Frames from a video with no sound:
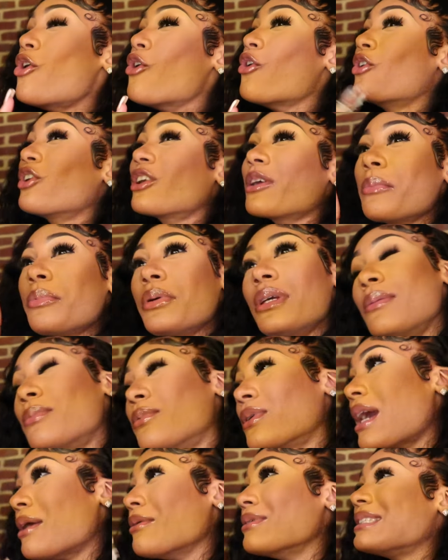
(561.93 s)
all the
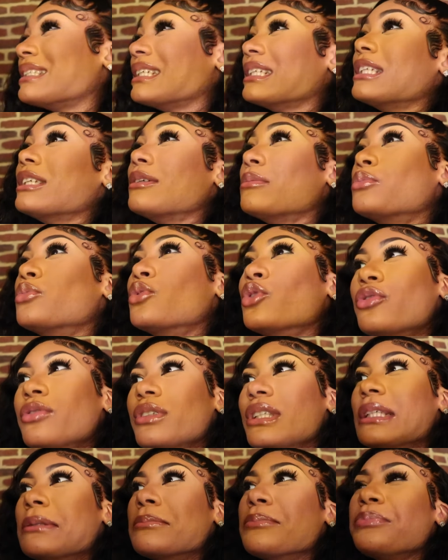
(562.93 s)
people that was in the
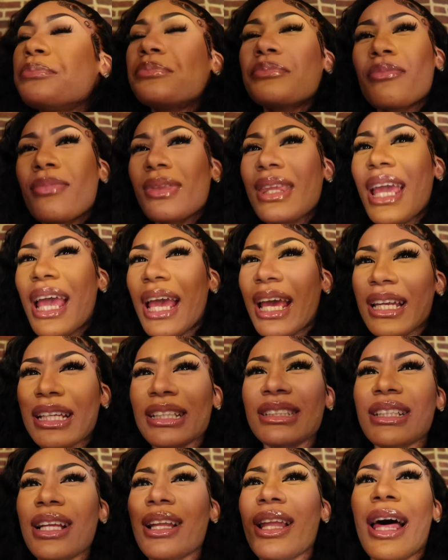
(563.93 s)
movie. And
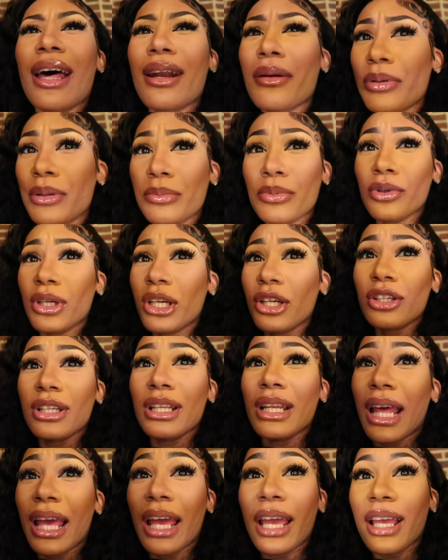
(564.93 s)
there's a lot of people here
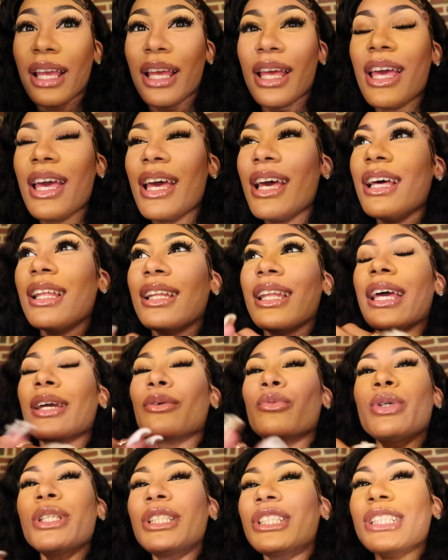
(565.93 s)
tonight.
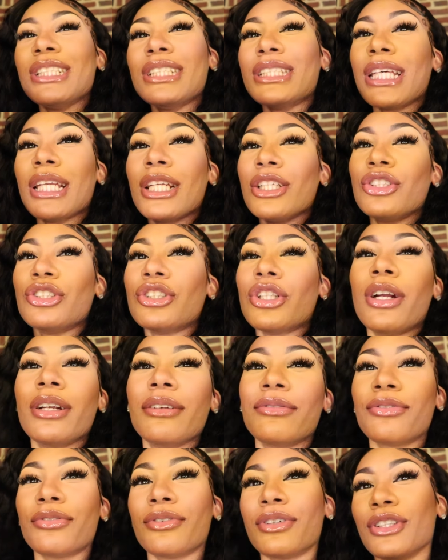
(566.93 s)
Like, we just getting
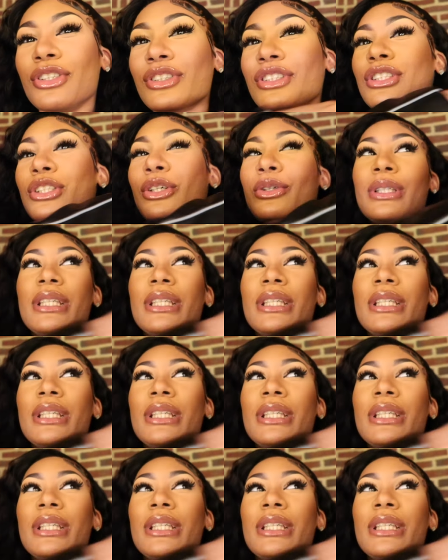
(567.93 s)
started for real, so